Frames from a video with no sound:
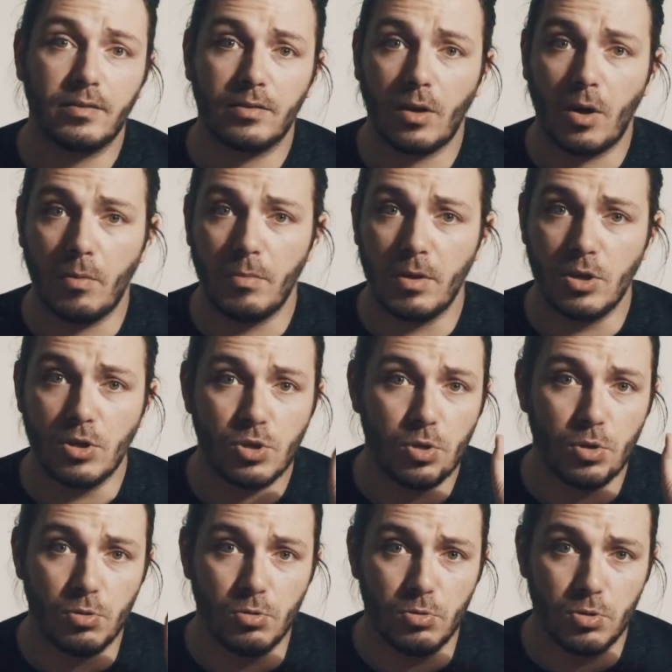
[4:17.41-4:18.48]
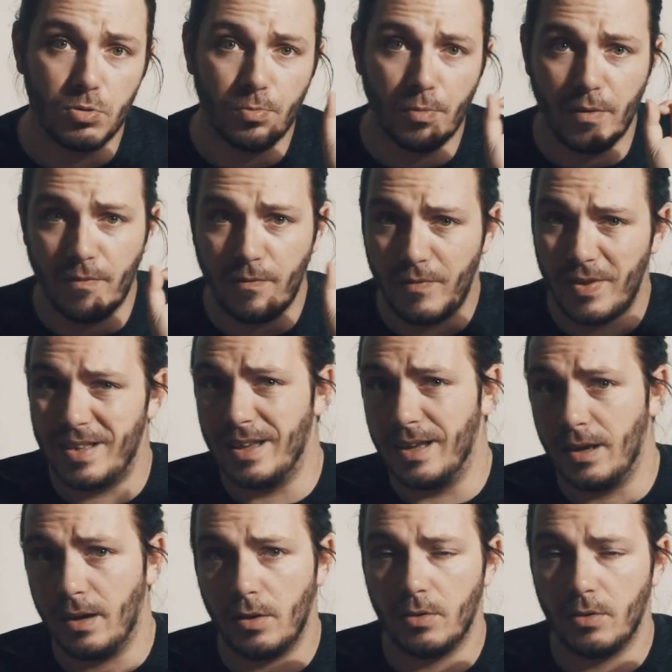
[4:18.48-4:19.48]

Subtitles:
some issues with fitting